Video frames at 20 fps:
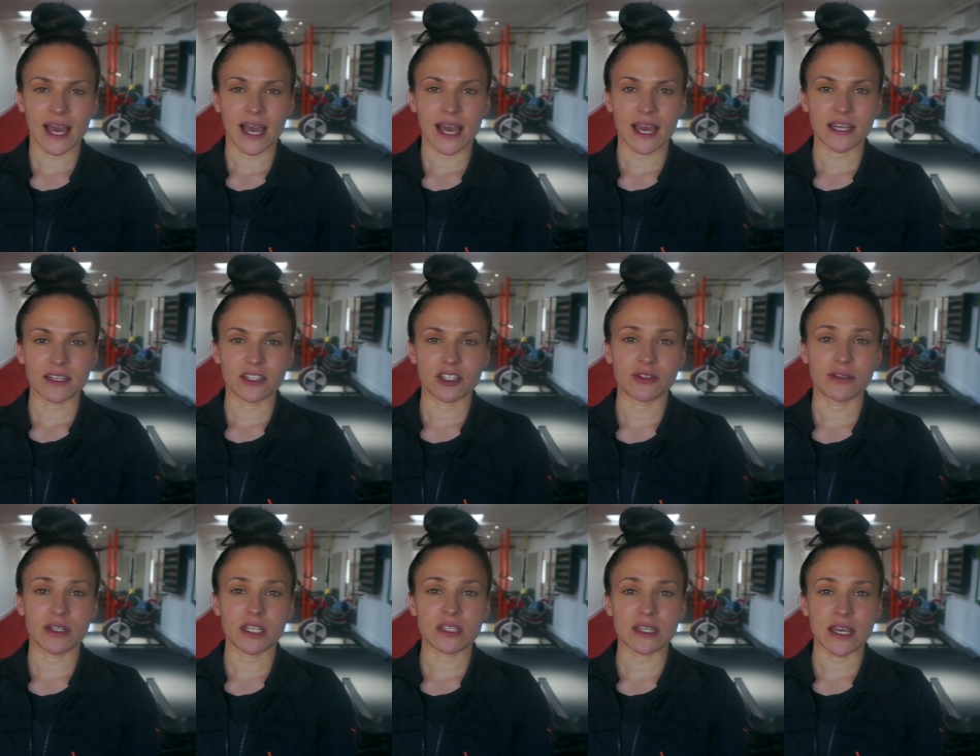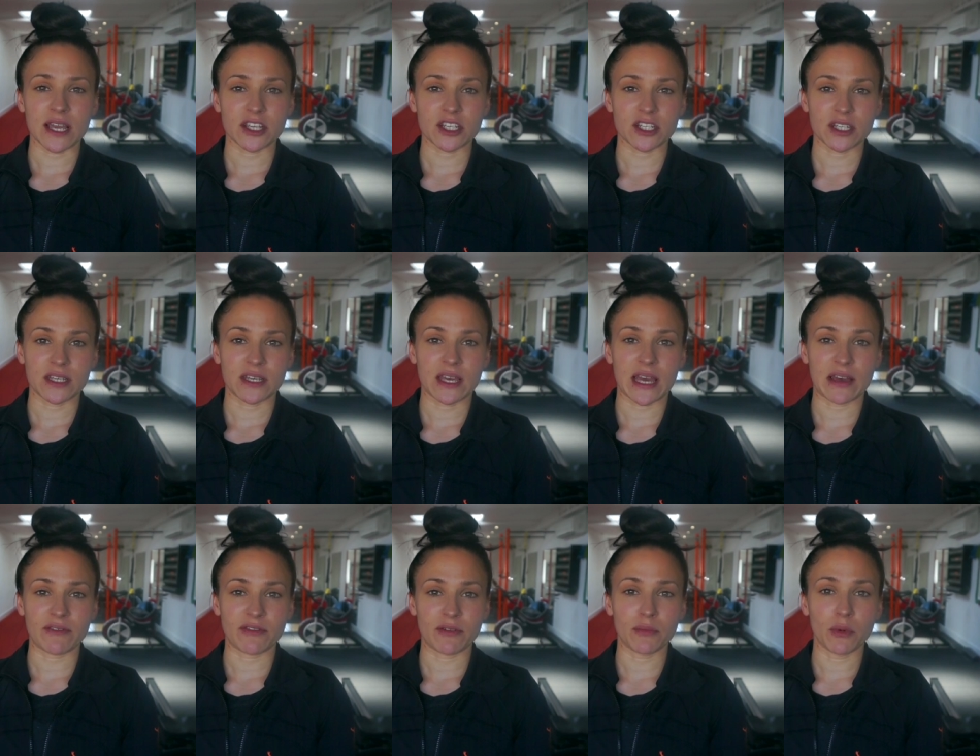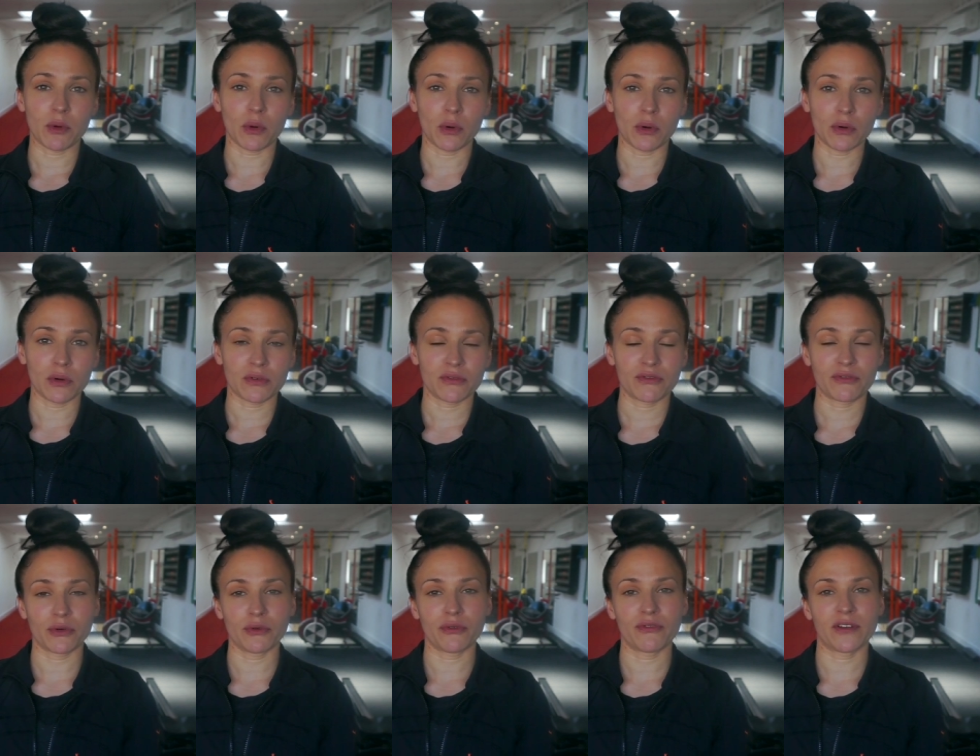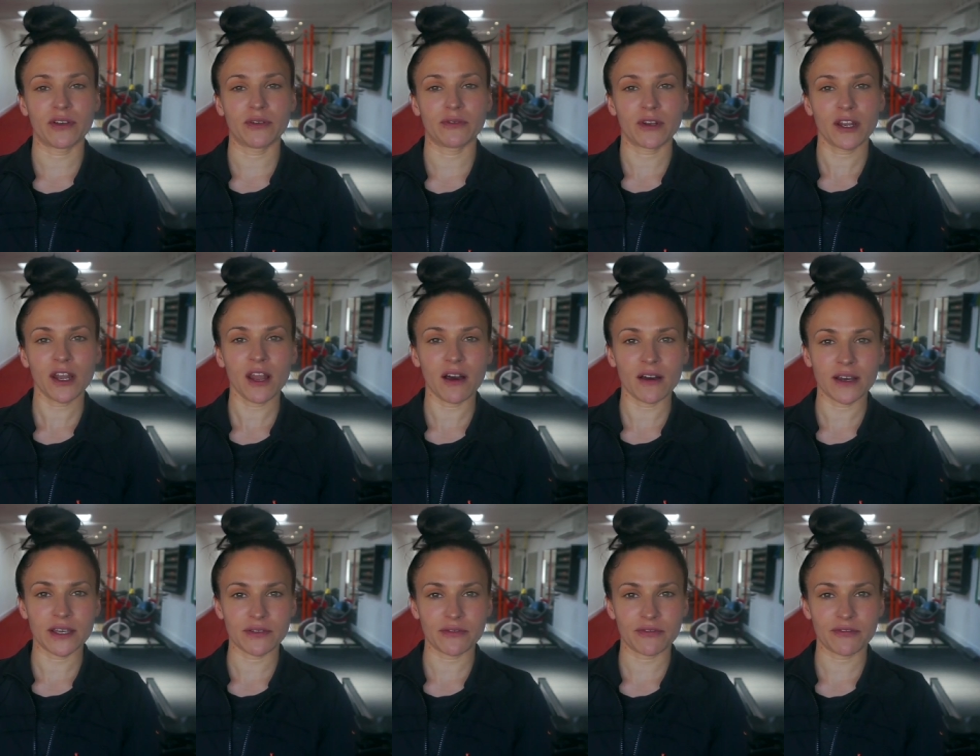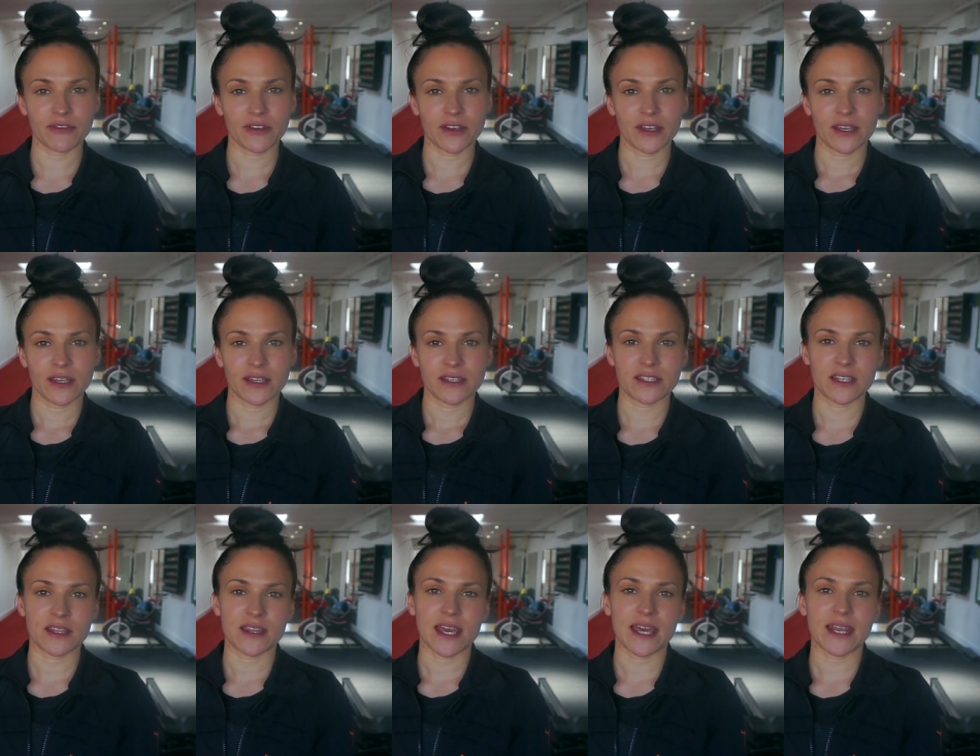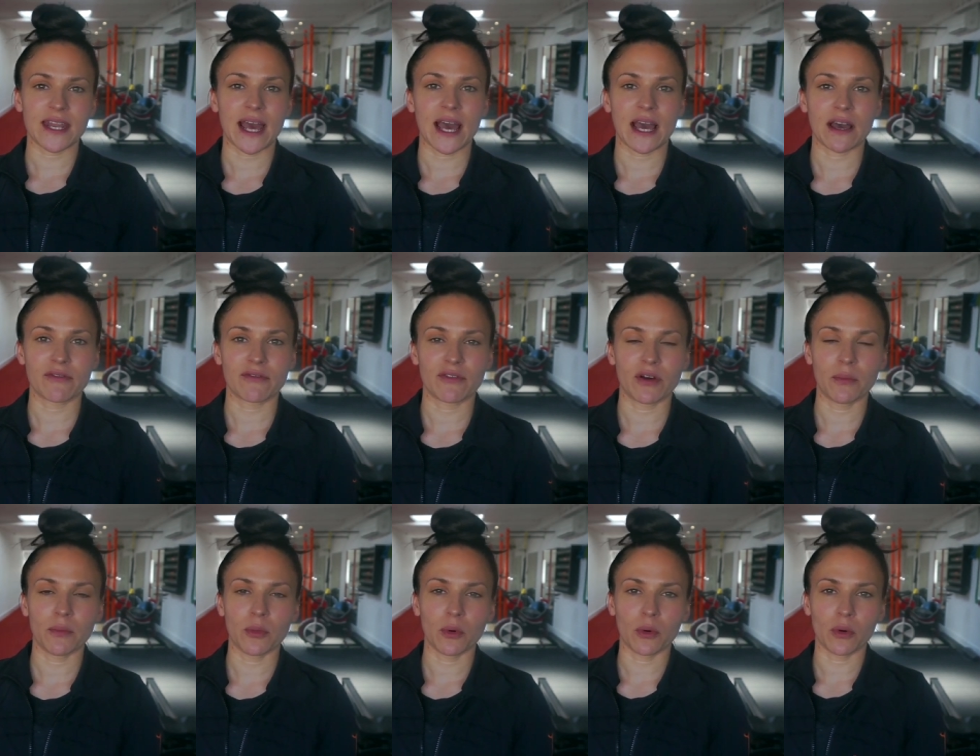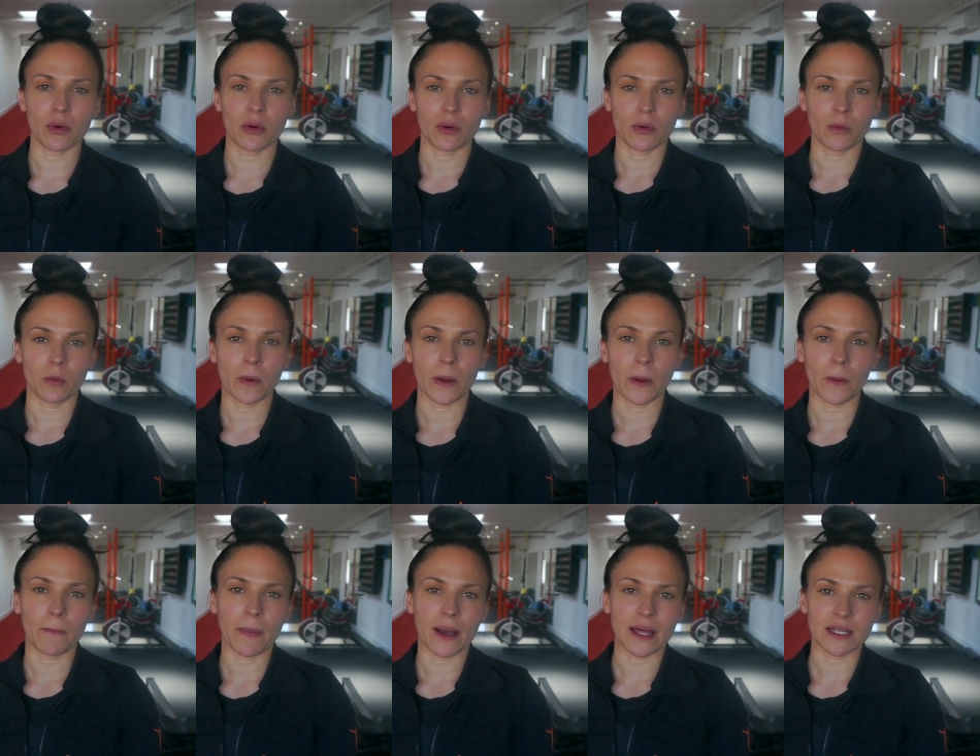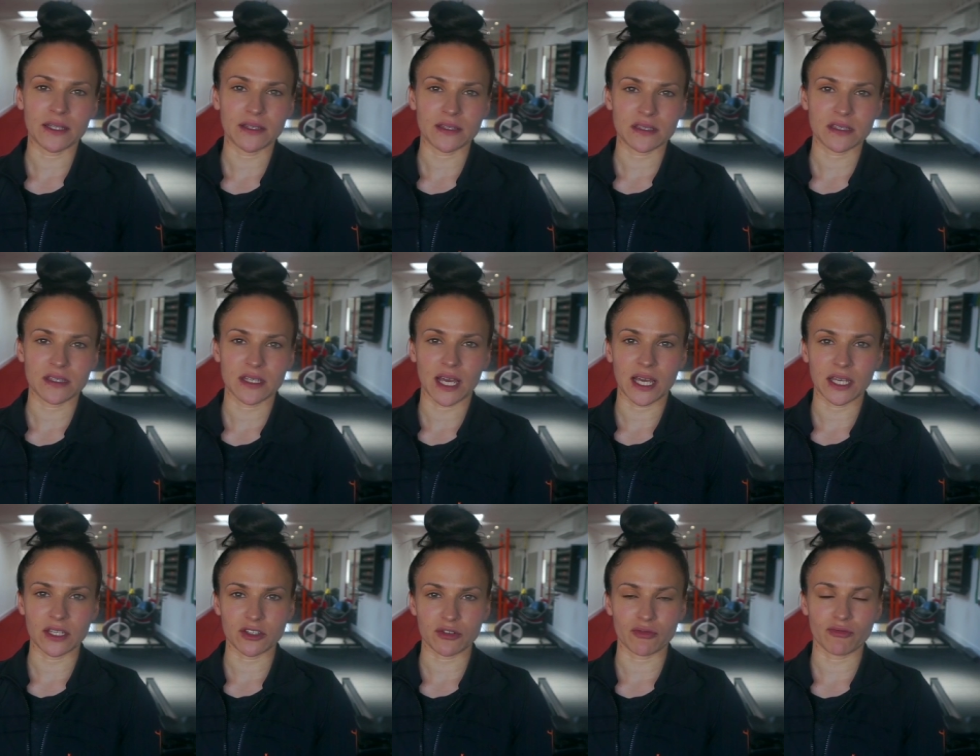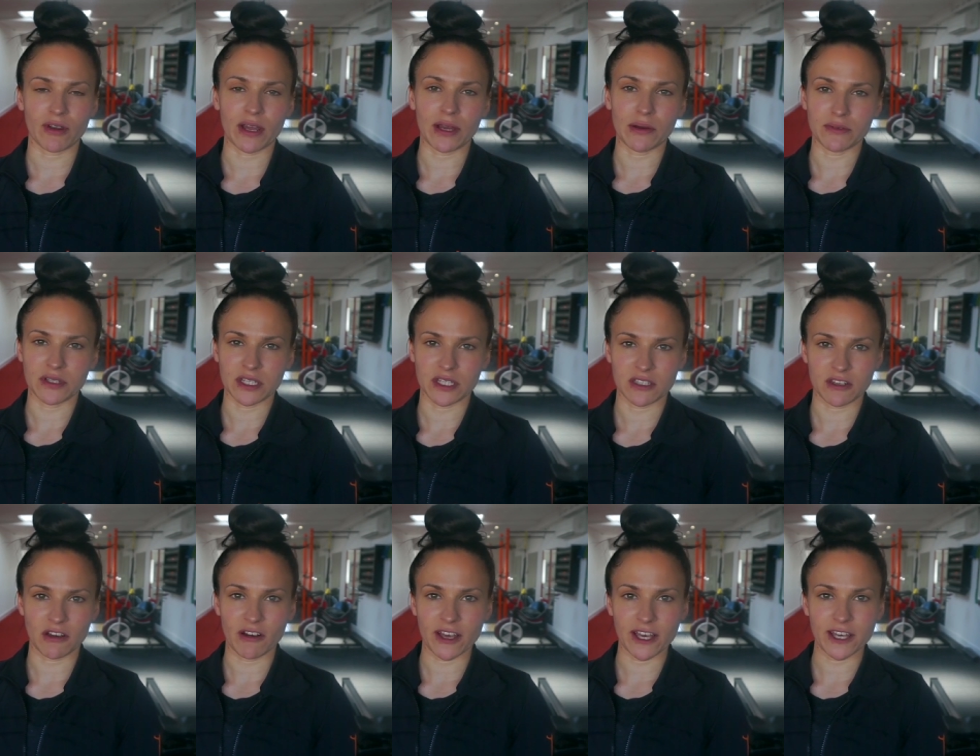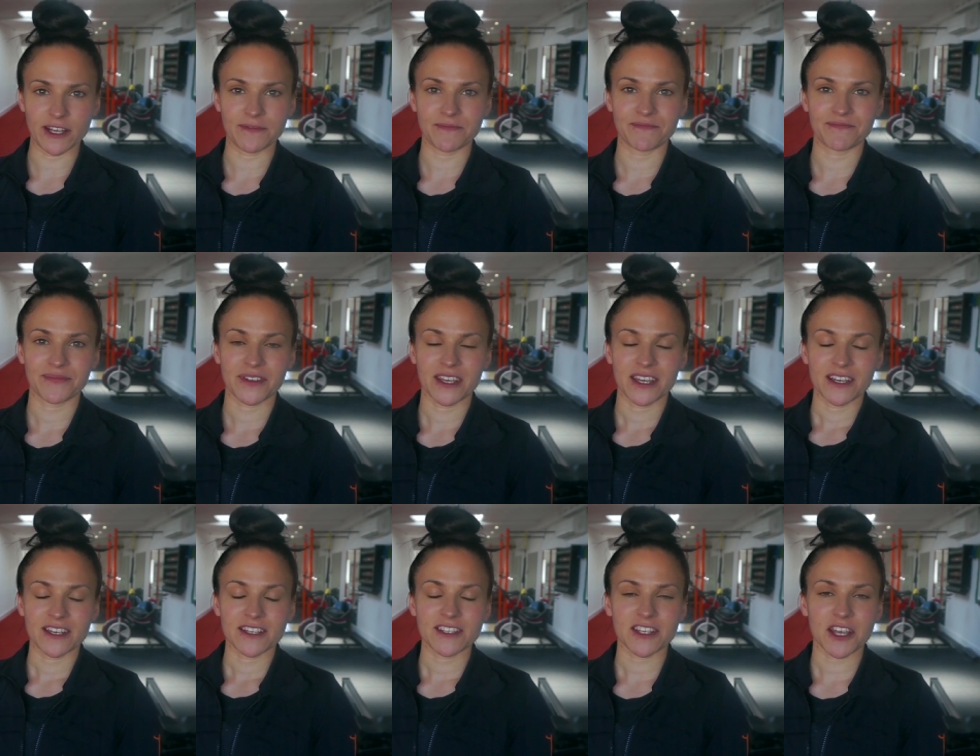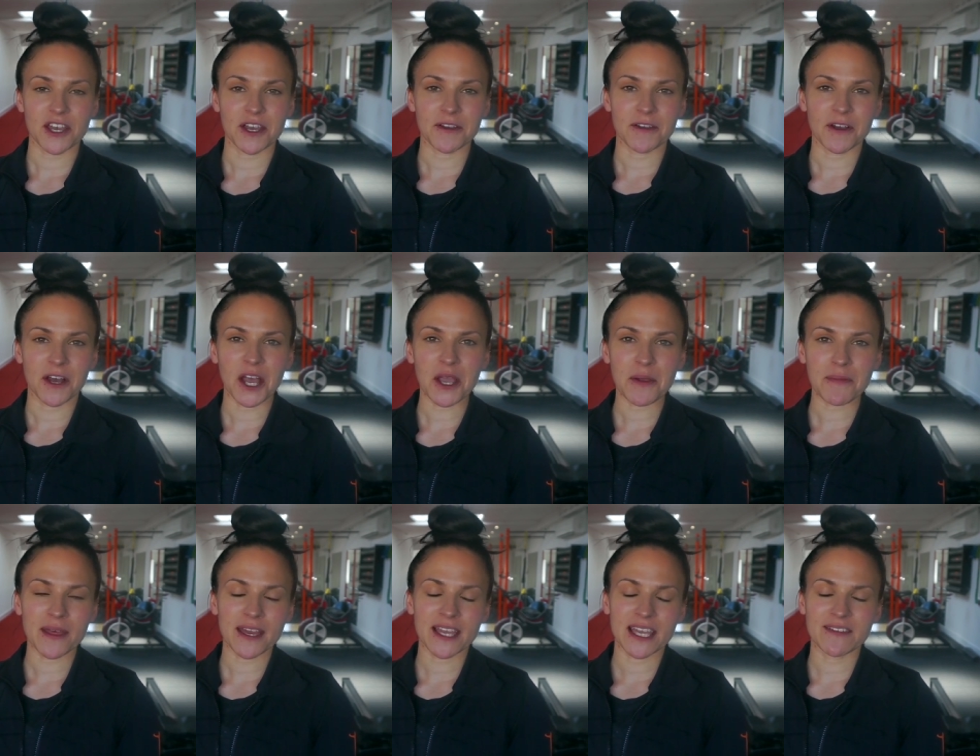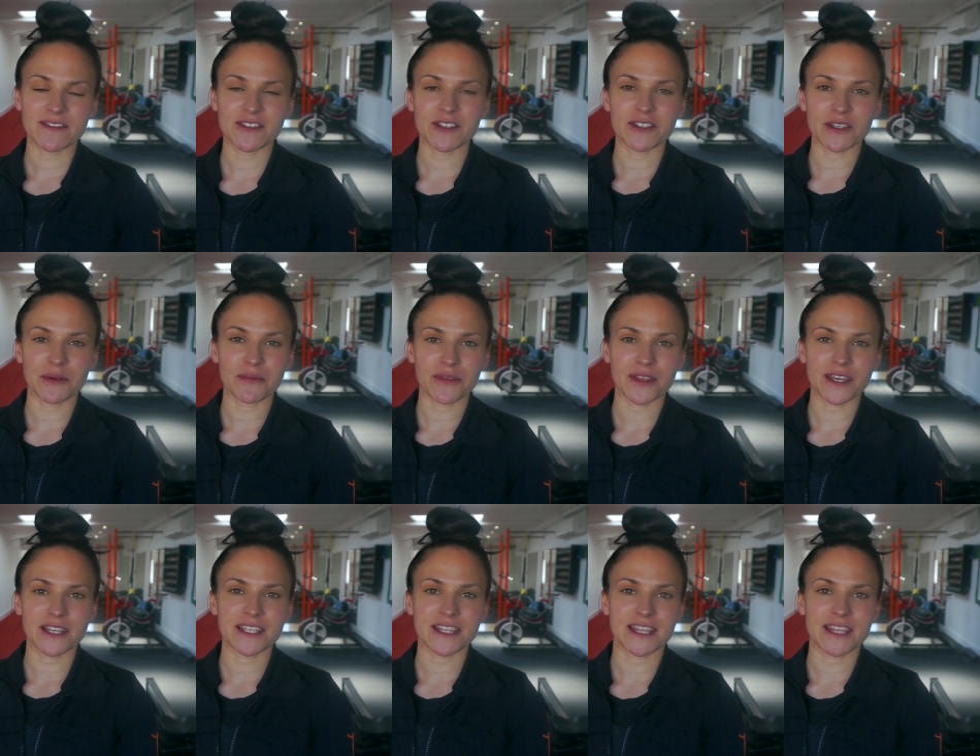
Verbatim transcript: And you need to actually have a more fulfilled life to then have a more well-balanced and rounded diet. So hope that gives you something